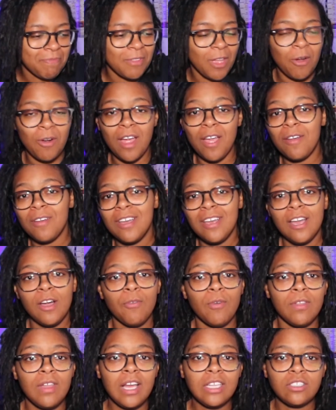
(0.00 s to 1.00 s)
All right.
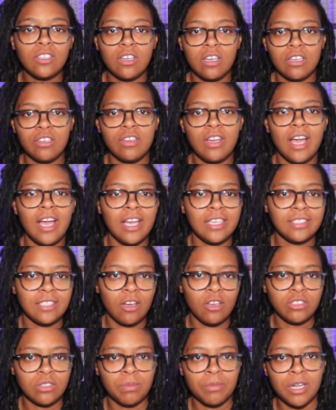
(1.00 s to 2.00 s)
Well, that's all, you guys.
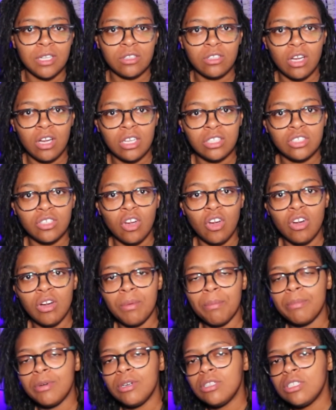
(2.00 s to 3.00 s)
Those are my thoughts
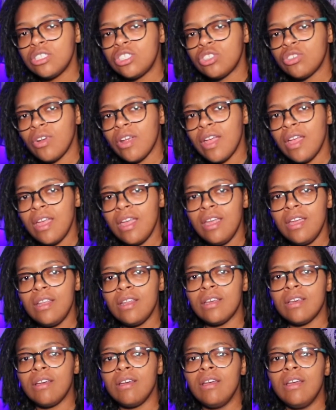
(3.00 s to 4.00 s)
on Bullet
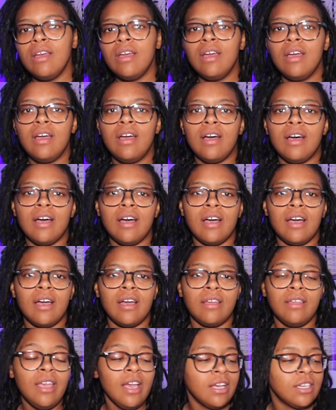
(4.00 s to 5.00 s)
Train. Uh,
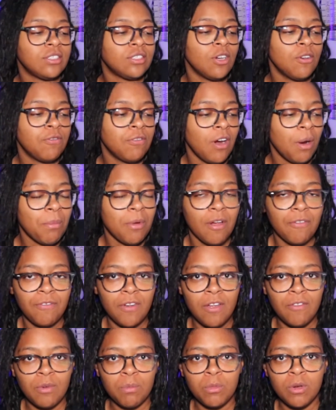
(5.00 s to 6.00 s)
yeah, so far, my
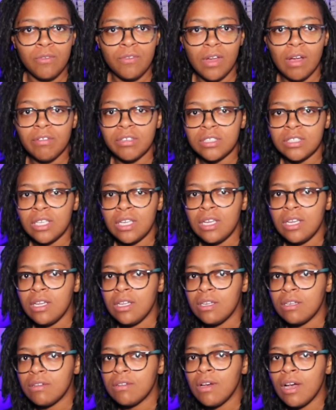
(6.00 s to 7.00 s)
favorite movie I've
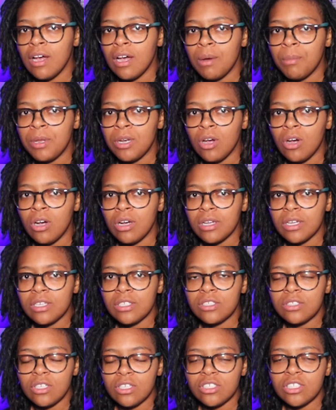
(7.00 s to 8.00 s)
seen um, in
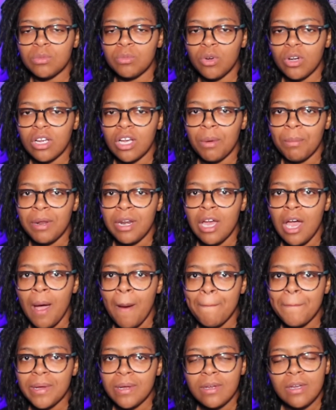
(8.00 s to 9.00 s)
August. There's some more coming
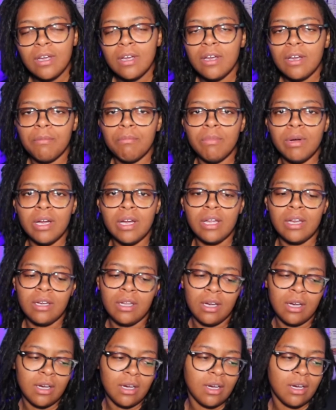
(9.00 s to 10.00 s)
up. But
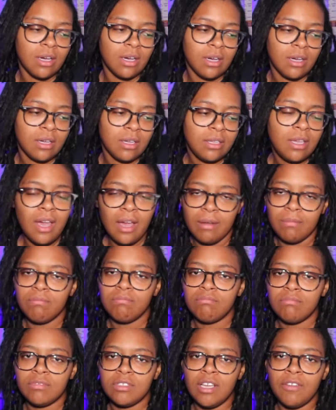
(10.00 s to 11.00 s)
uh, yeah,
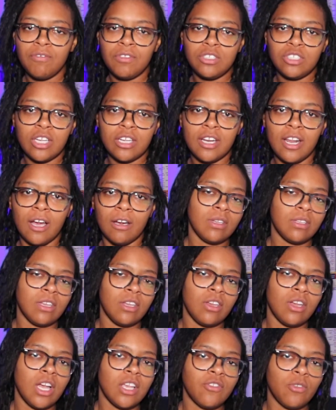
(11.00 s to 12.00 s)
definitely check it out. Thank
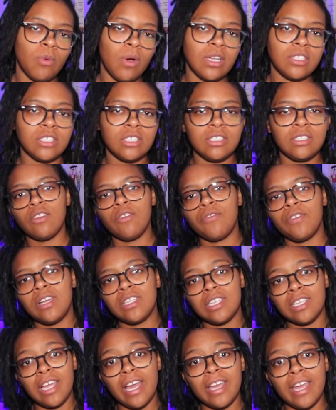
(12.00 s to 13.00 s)
you guys for watching. Don't forget
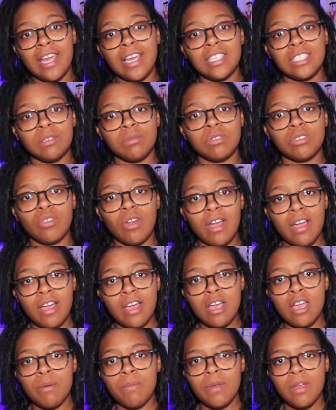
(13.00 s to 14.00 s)
to like and
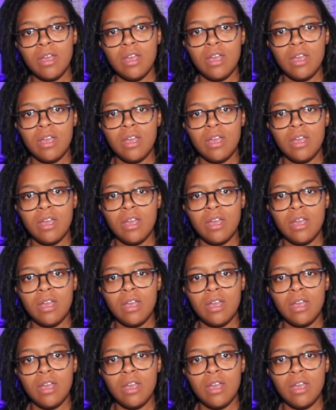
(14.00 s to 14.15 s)
subscribe.